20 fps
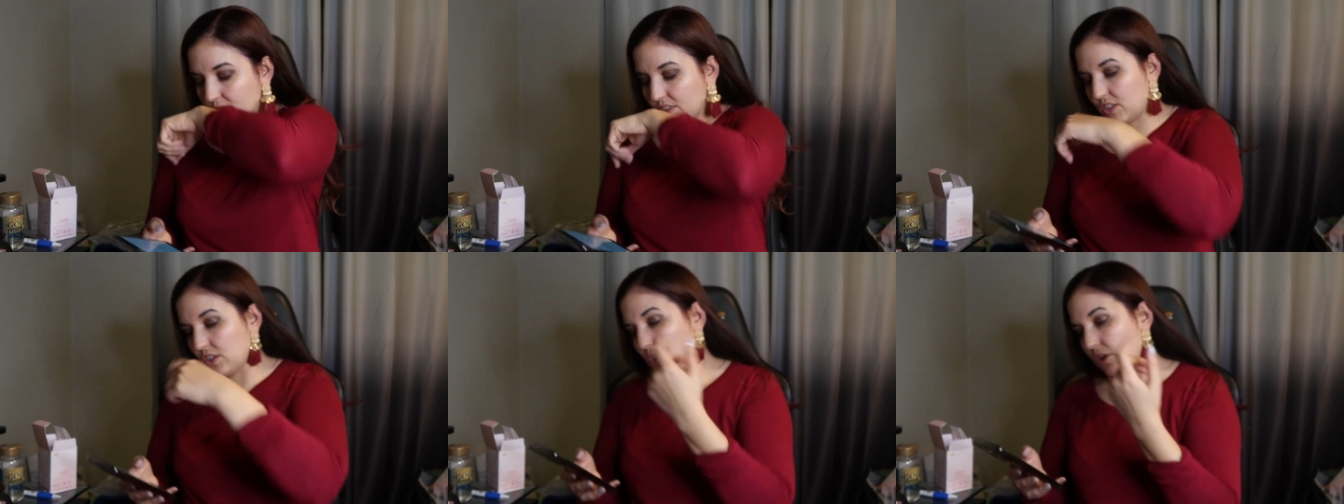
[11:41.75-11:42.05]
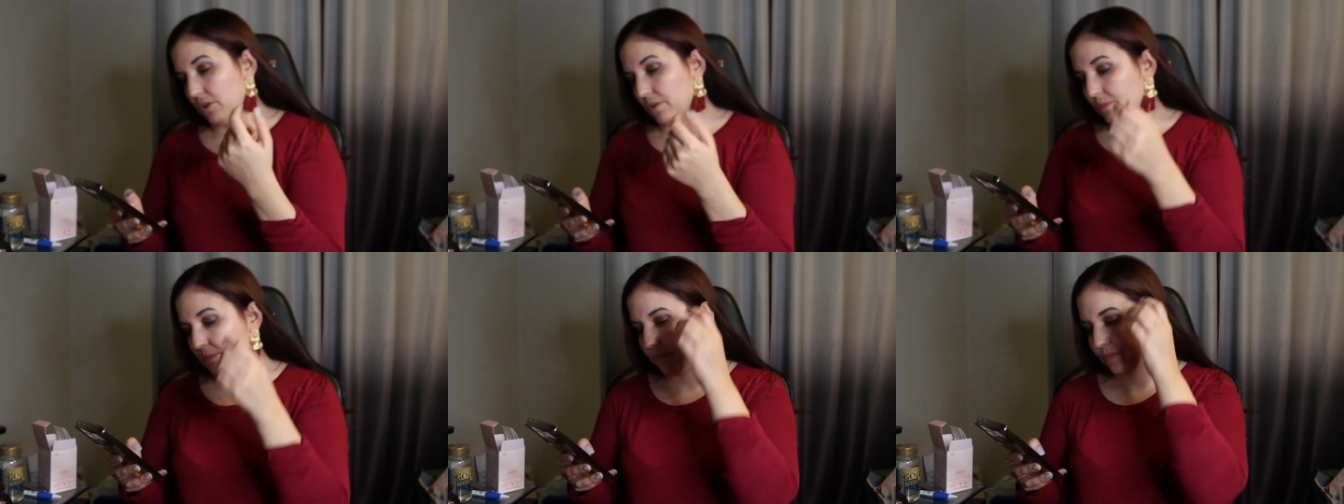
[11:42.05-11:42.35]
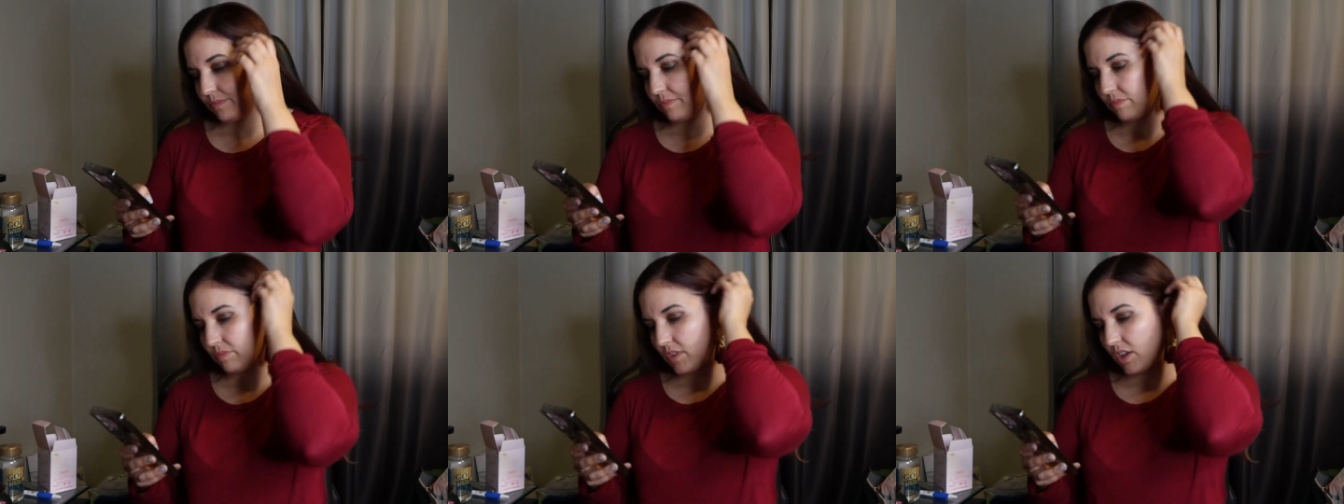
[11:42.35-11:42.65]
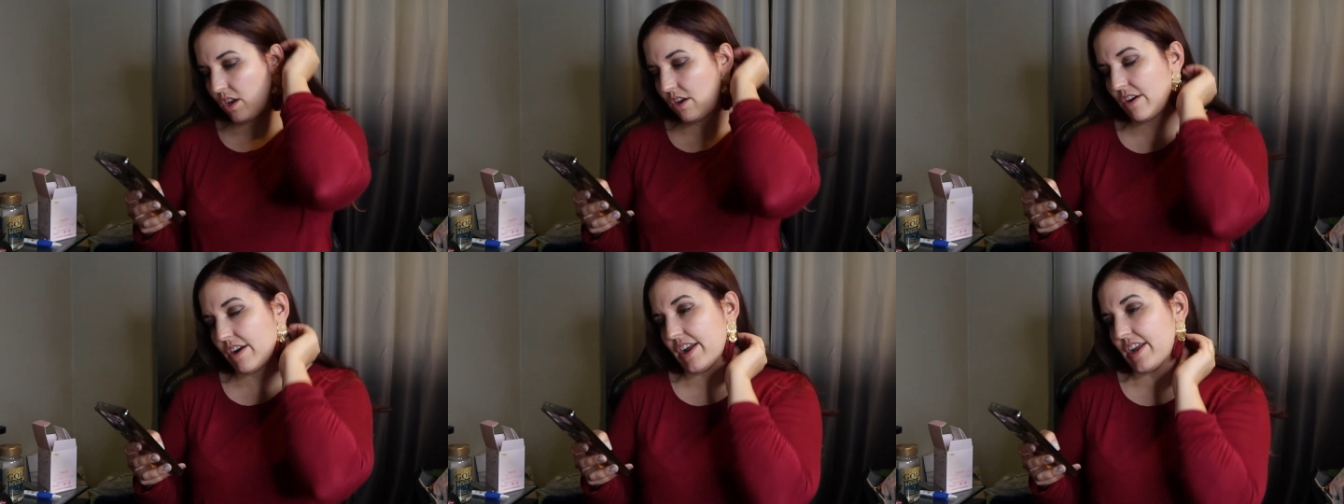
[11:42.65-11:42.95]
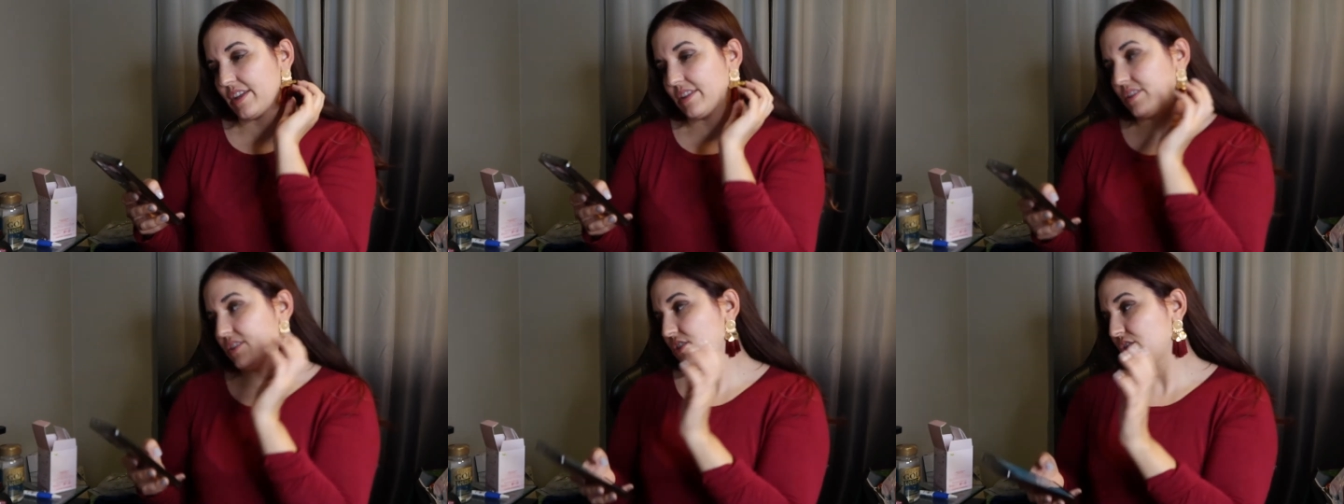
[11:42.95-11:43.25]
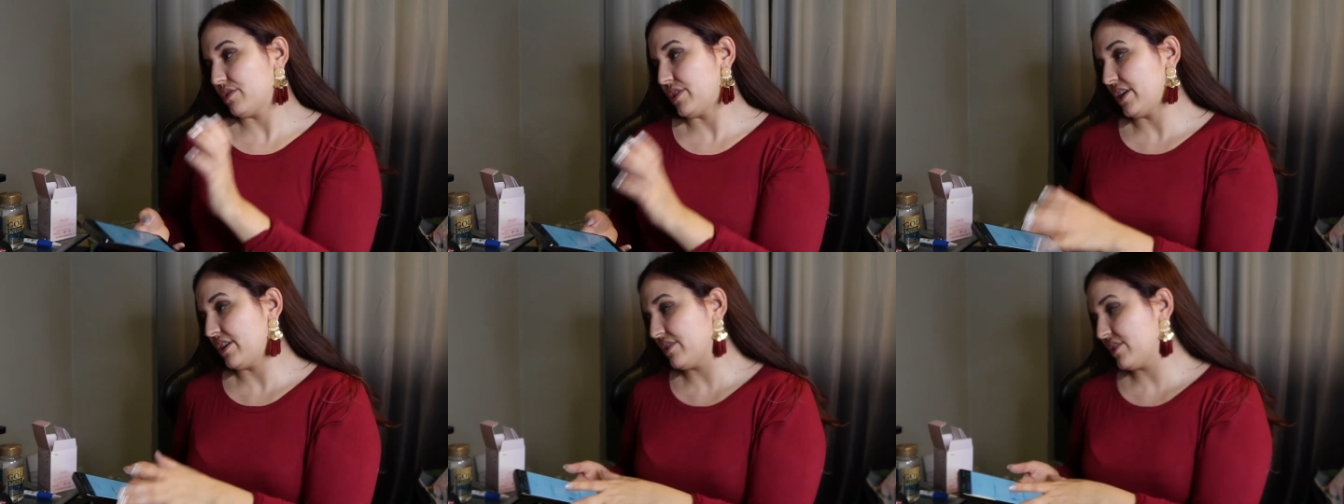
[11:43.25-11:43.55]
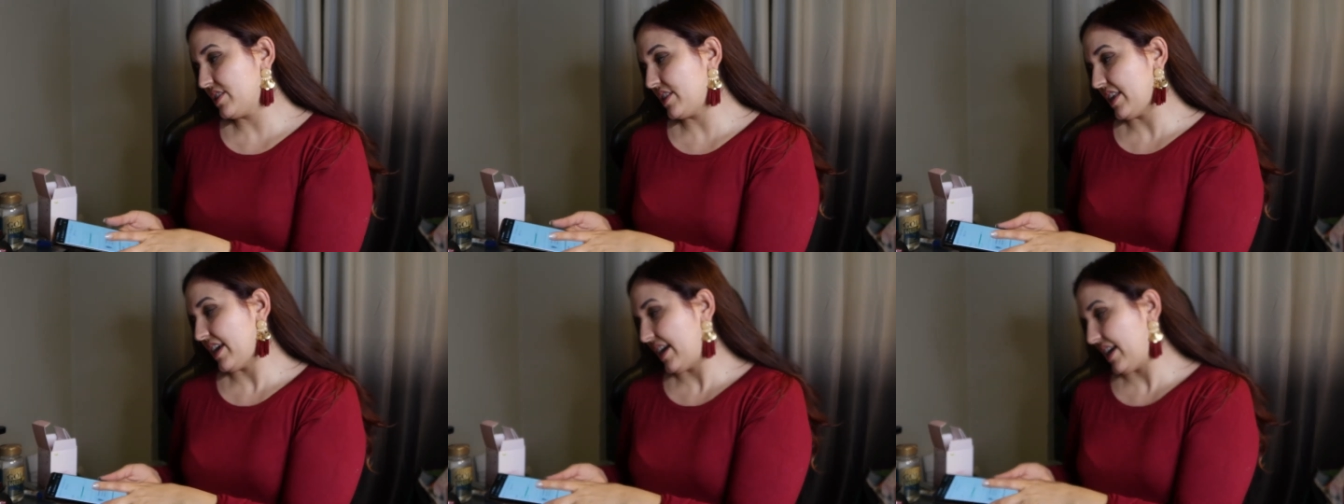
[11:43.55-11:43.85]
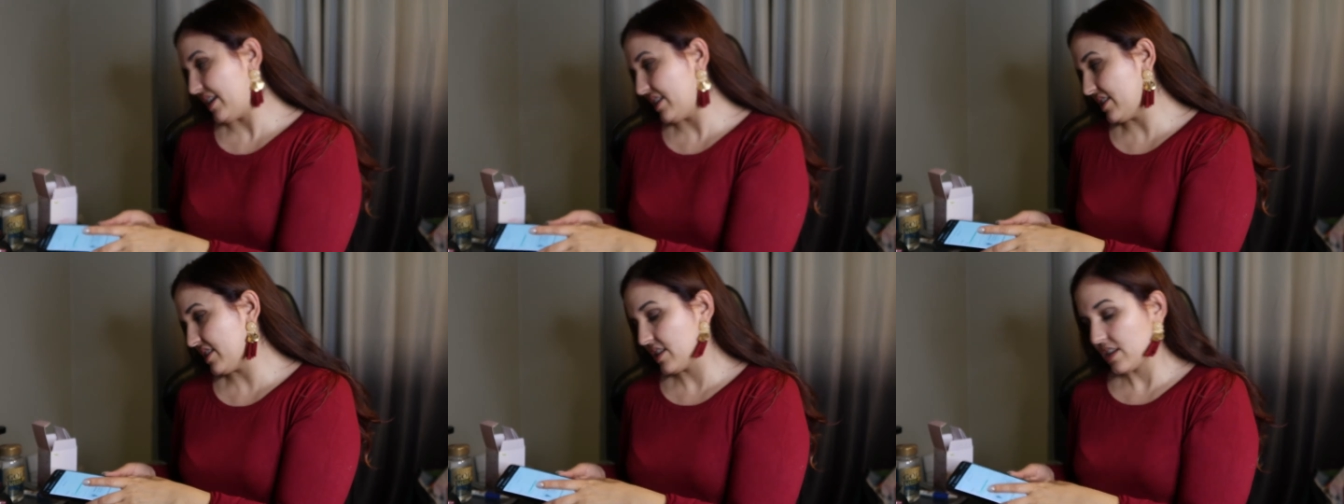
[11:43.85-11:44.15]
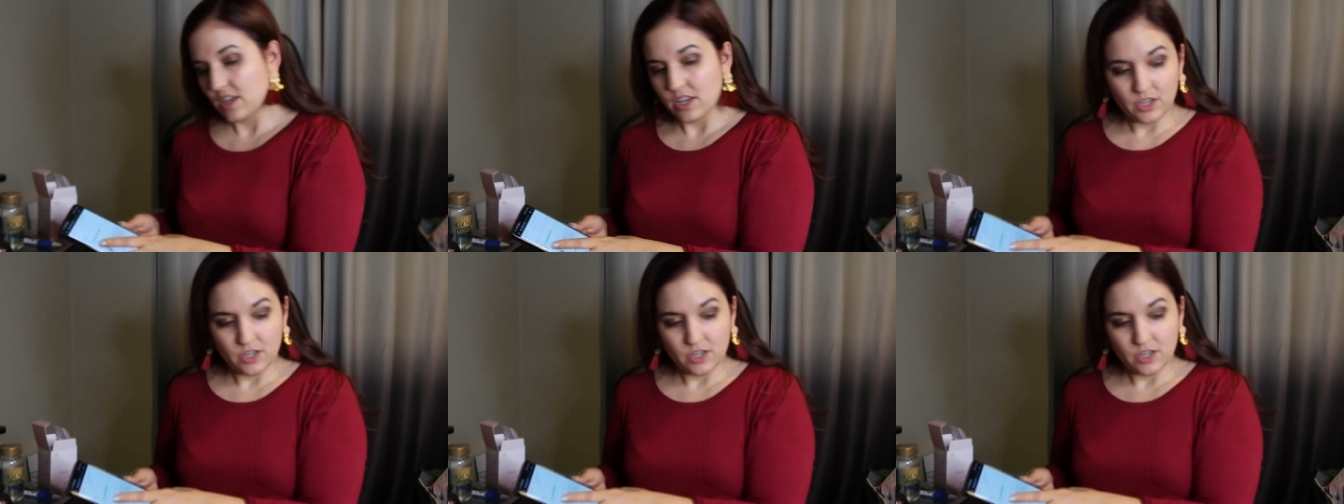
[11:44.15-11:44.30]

So all right, so there's that.